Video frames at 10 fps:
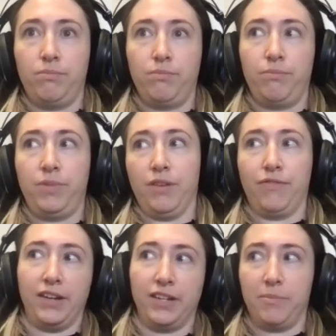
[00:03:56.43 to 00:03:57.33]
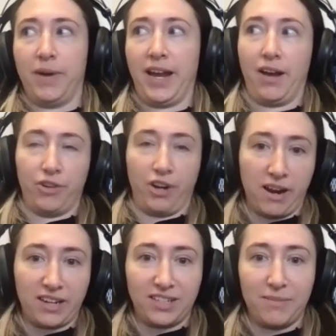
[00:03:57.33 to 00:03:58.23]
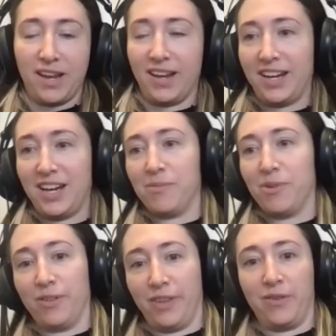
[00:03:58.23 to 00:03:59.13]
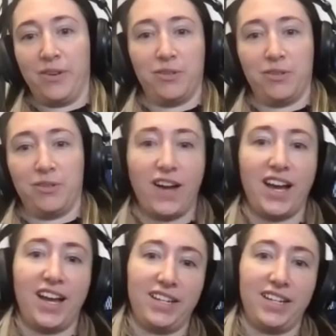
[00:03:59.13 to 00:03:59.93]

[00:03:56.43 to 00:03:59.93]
be offended by how direct I am, or are they going to be fine,